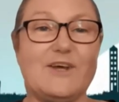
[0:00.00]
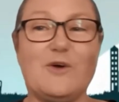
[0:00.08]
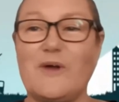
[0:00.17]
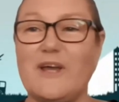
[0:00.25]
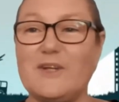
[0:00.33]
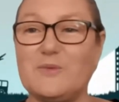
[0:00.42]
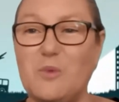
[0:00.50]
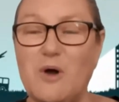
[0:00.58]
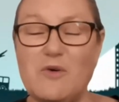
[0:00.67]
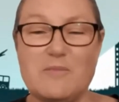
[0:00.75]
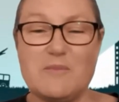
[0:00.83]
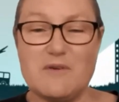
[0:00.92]
Hello
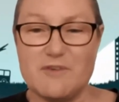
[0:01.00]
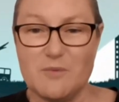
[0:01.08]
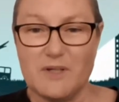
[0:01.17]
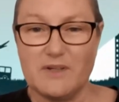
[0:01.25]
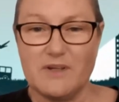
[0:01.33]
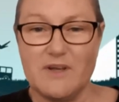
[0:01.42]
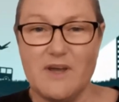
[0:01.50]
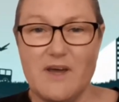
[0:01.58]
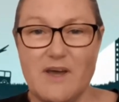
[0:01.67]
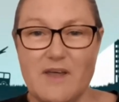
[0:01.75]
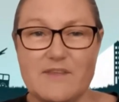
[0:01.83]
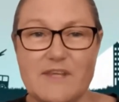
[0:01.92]
and welcome
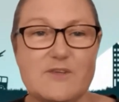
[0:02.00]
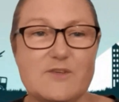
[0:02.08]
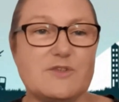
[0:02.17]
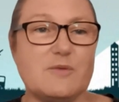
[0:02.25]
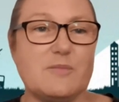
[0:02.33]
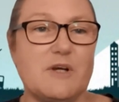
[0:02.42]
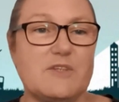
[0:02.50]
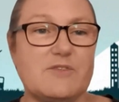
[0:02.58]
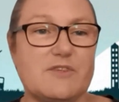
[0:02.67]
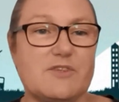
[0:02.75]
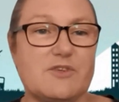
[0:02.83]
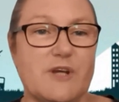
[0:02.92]
everyone. Thank you
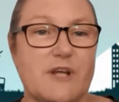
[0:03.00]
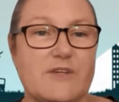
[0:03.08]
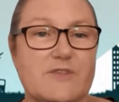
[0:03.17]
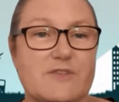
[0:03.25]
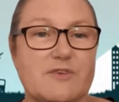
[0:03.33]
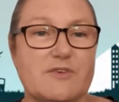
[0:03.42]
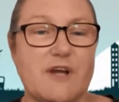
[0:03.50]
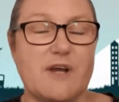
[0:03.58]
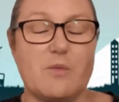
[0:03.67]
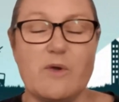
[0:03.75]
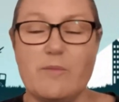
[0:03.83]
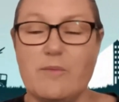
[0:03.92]
so much for joining
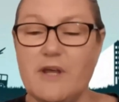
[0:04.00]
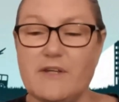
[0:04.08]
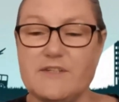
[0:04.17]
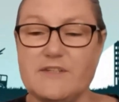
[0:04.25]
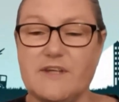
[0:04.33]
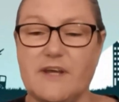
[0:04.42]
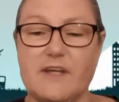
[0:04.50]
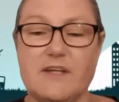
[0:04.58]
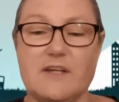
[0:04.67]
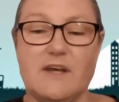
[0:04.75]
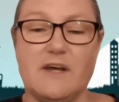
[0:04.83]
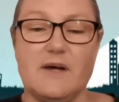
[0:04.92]
us for our webinar
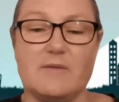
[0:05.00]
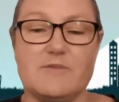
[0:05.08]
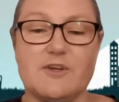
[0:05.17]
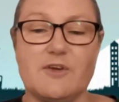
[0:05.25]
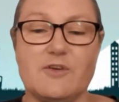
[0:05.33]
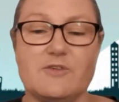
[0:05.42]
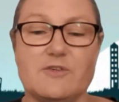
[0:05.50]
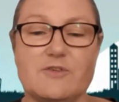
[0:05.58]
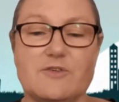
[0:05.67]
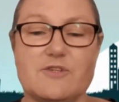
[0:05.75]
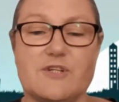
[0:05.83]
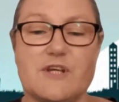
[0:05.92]
today. I'm
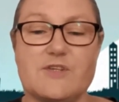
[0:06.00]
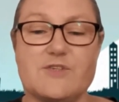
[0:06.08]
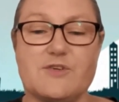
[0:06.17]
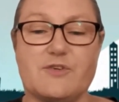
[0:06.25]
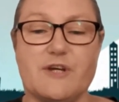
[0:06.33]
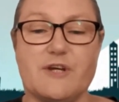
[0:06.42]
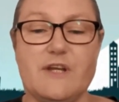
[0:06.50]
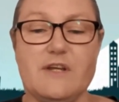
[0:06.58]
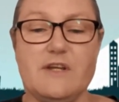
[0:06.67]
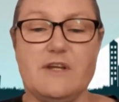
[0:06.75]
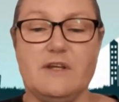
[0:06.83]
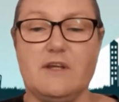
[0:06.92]
just going to share
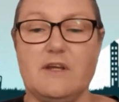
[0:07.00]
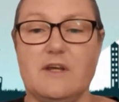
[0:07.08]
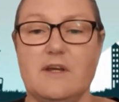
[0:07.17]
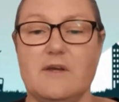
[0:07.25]
screen.